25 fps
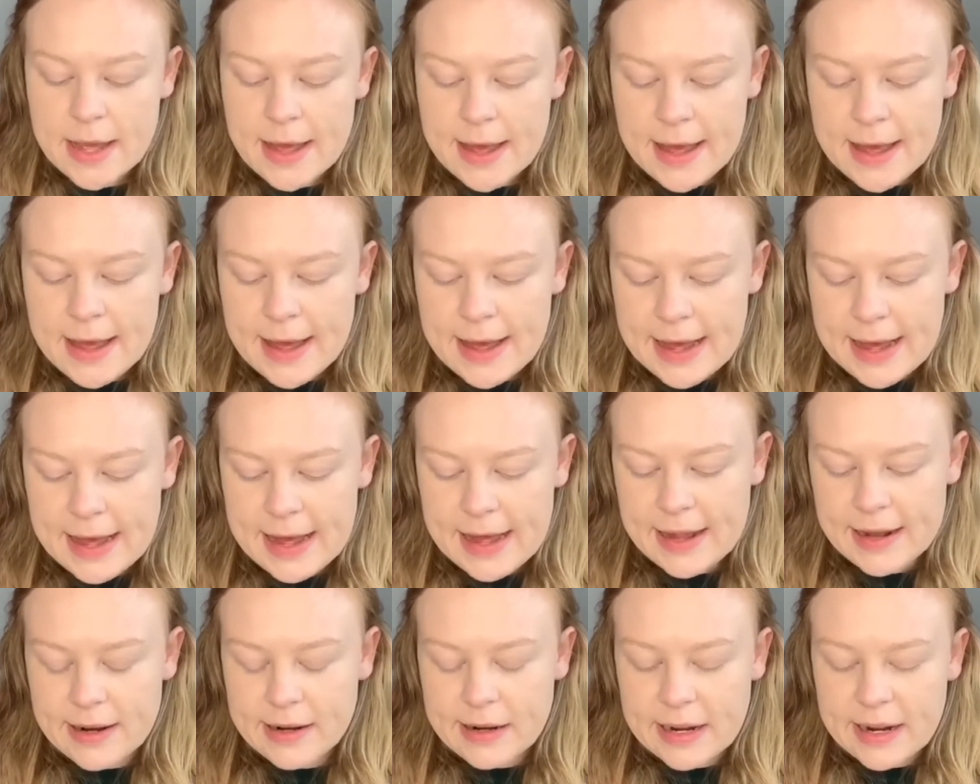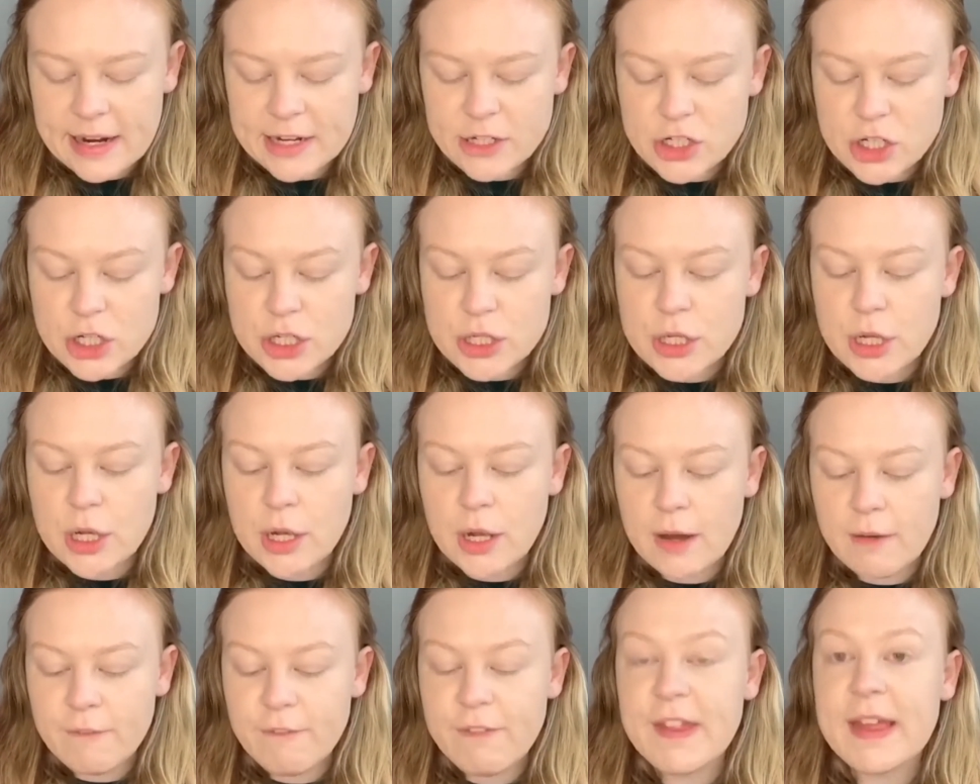and I just love
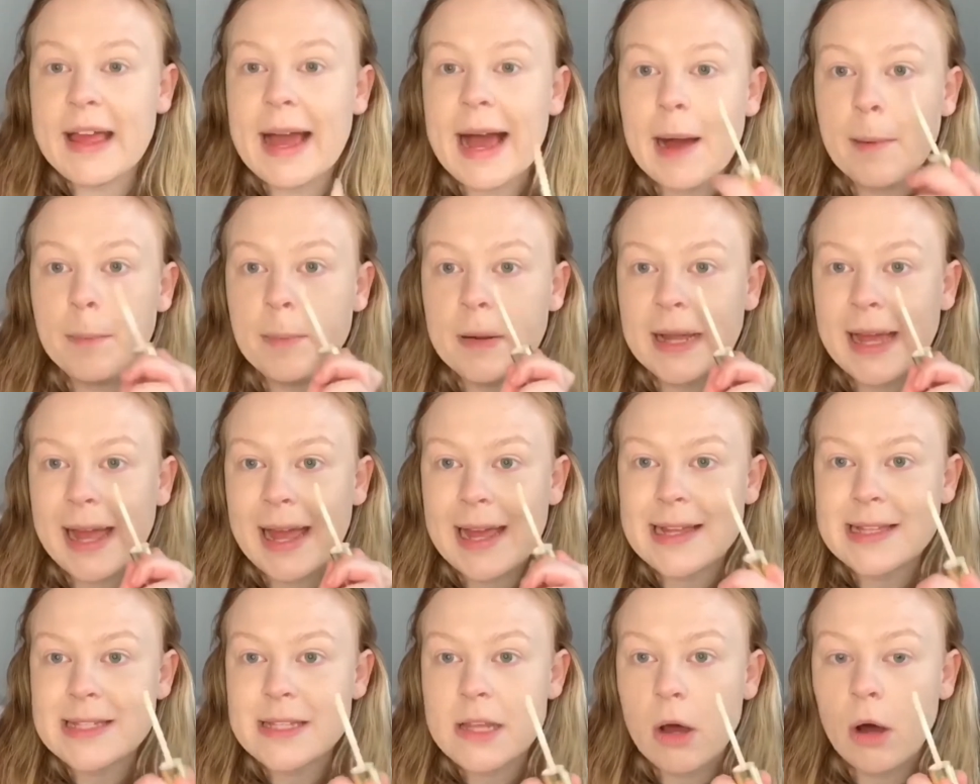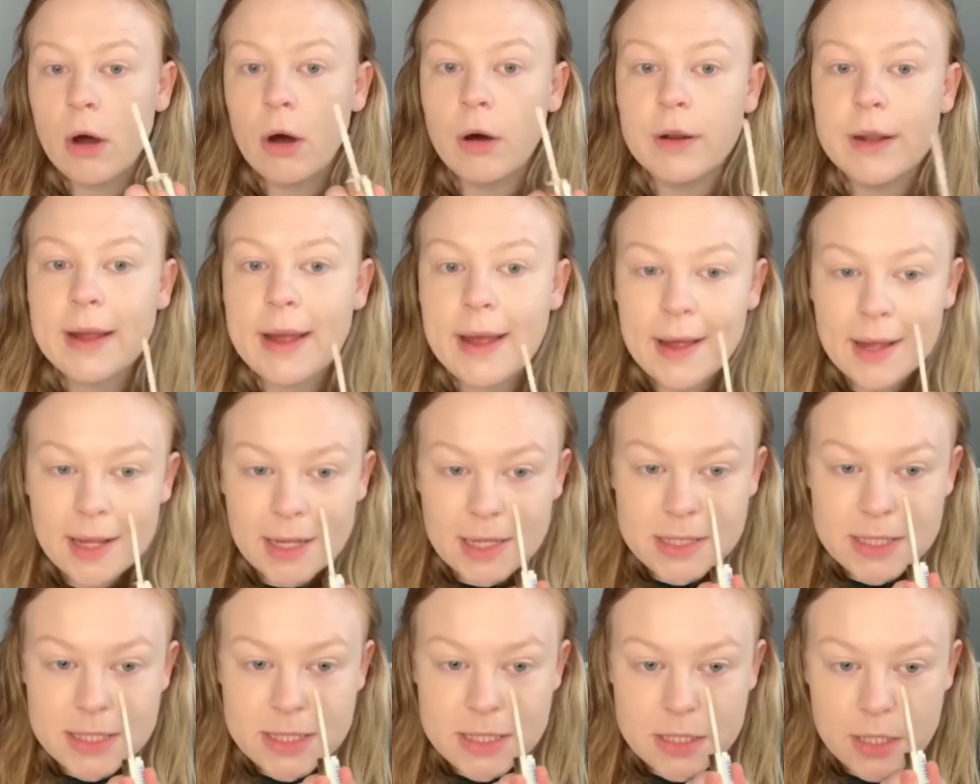the applicator on it. It's
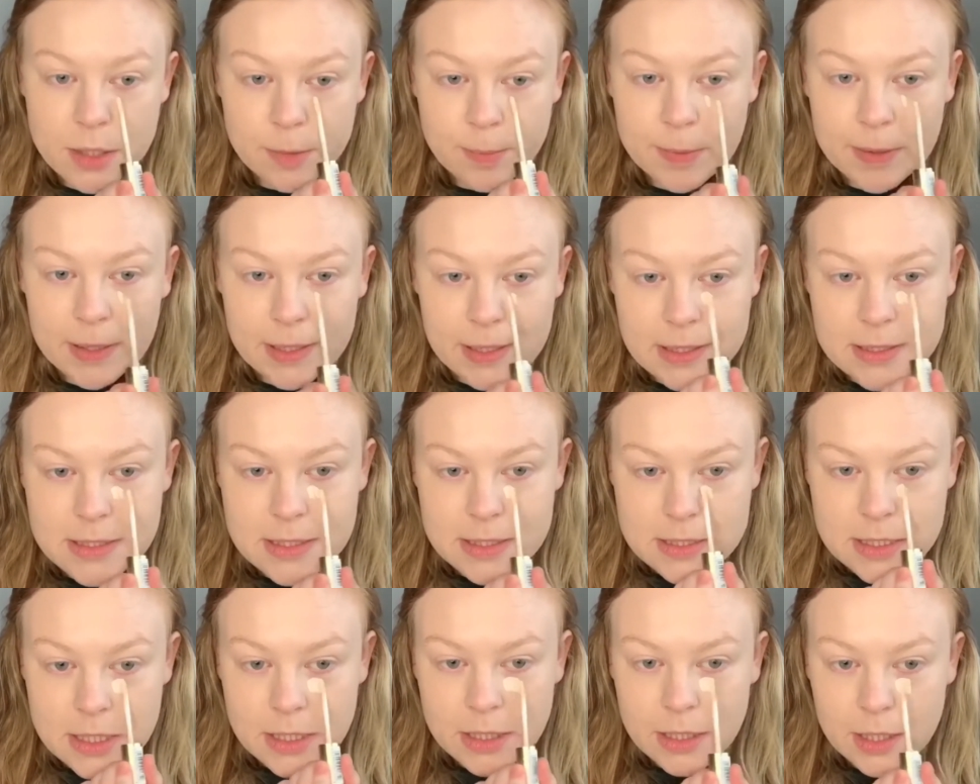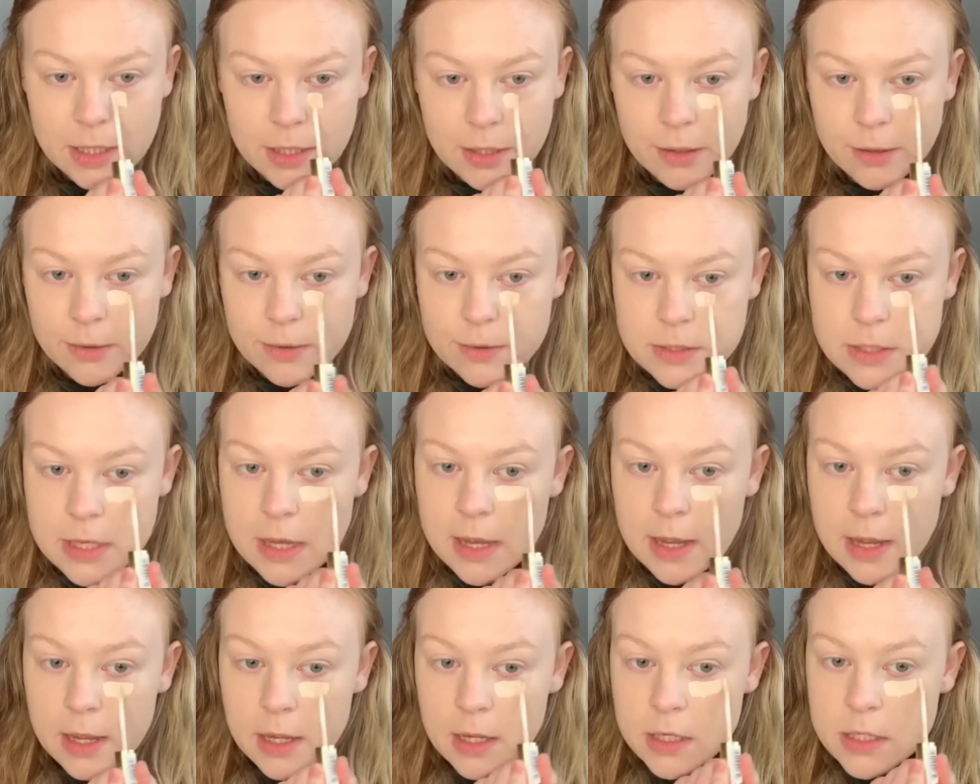super easy to use,
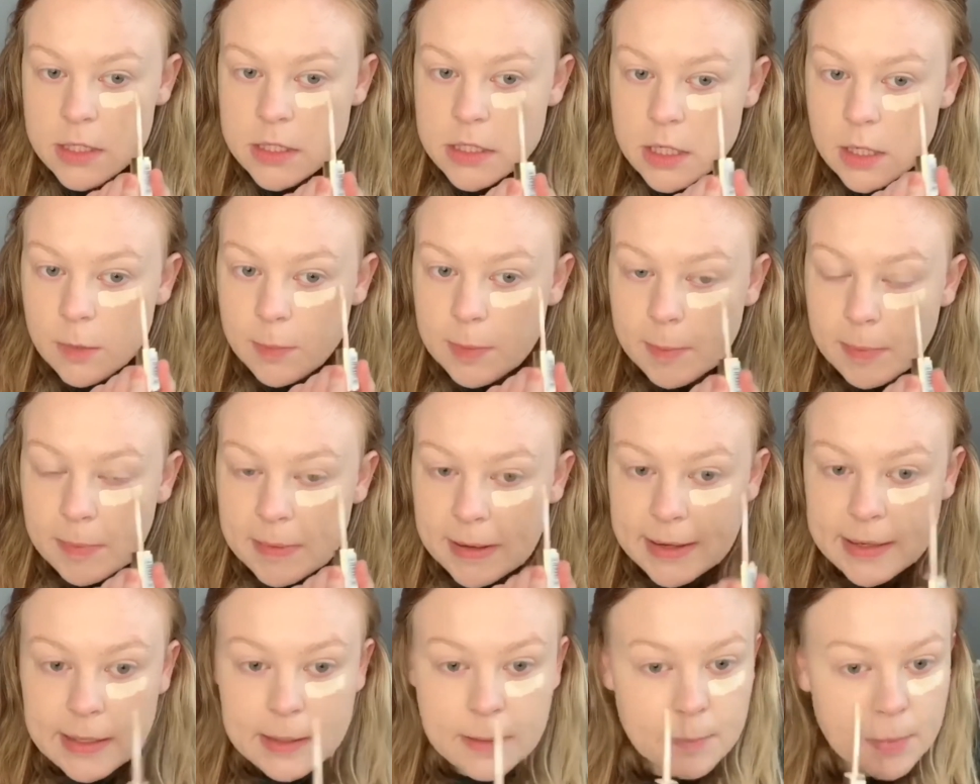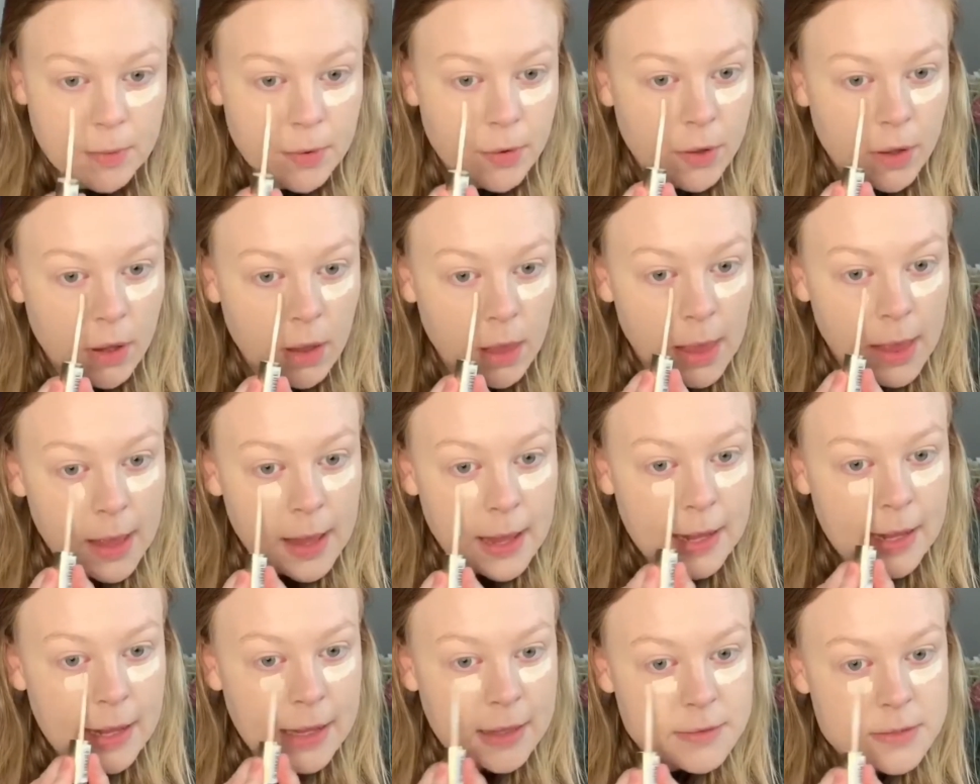super blendable.
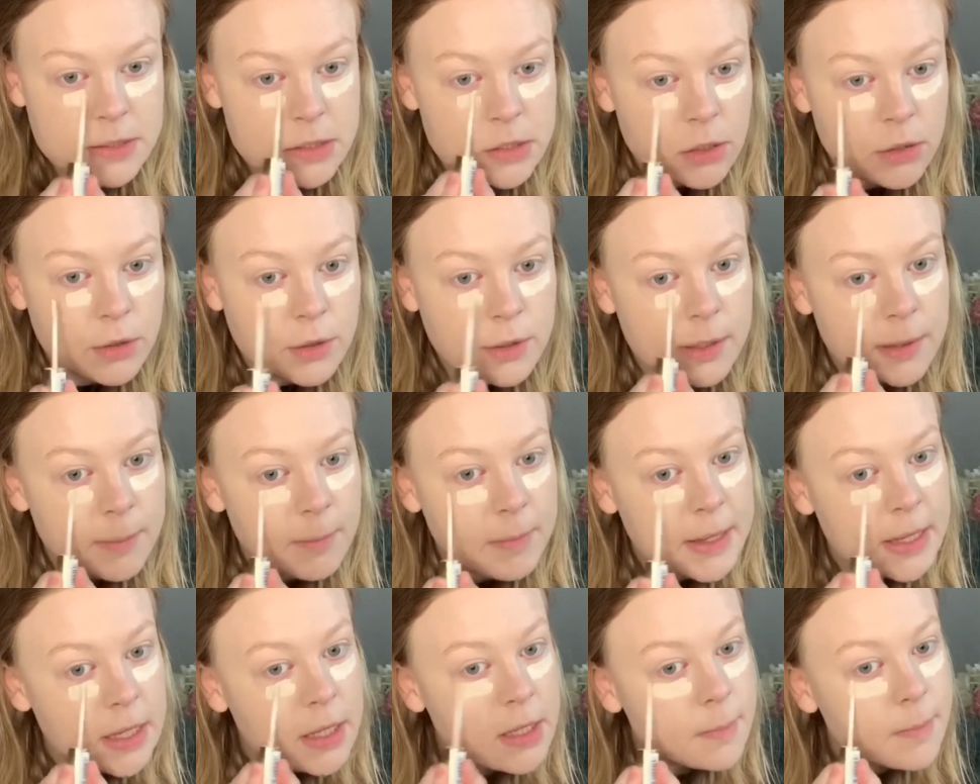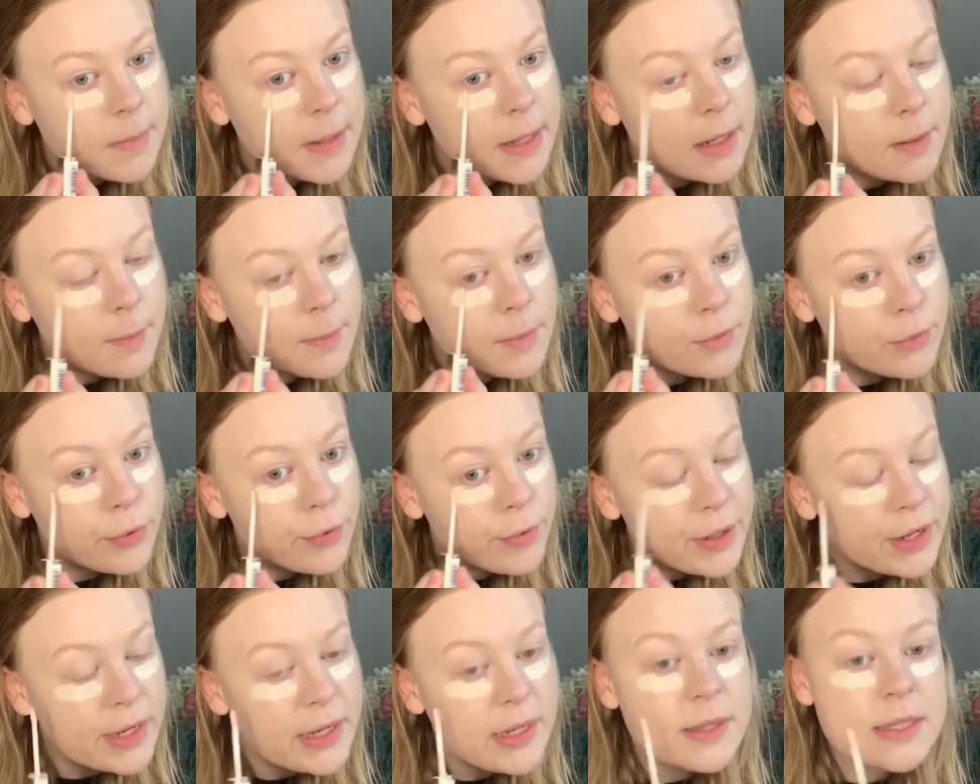It's not gonna make your makeup
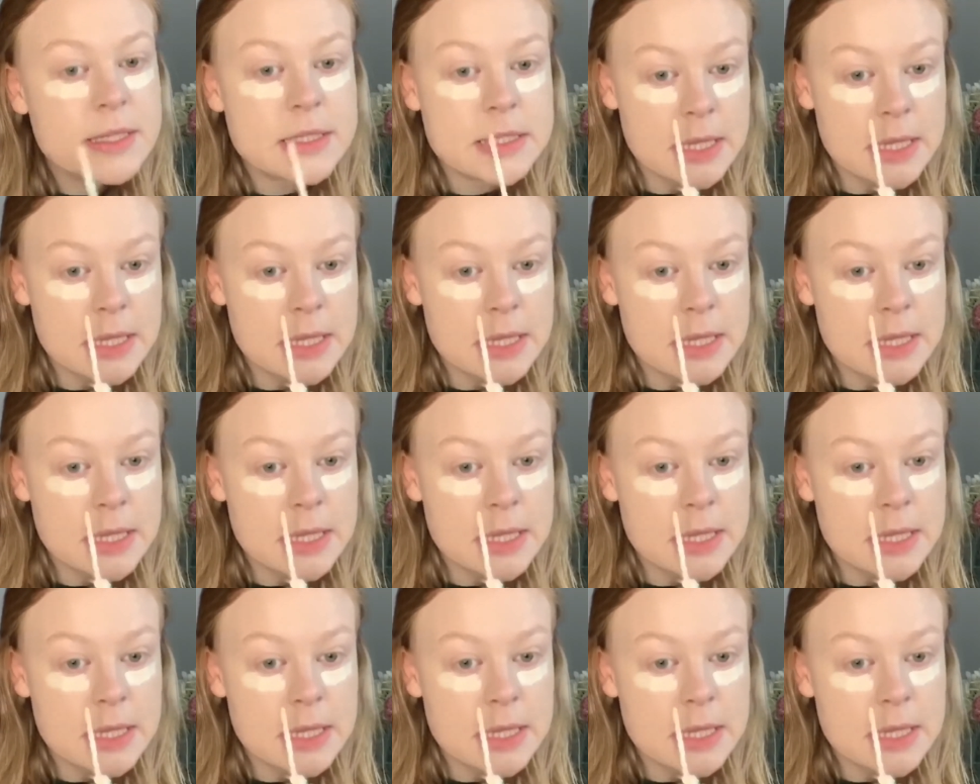crease.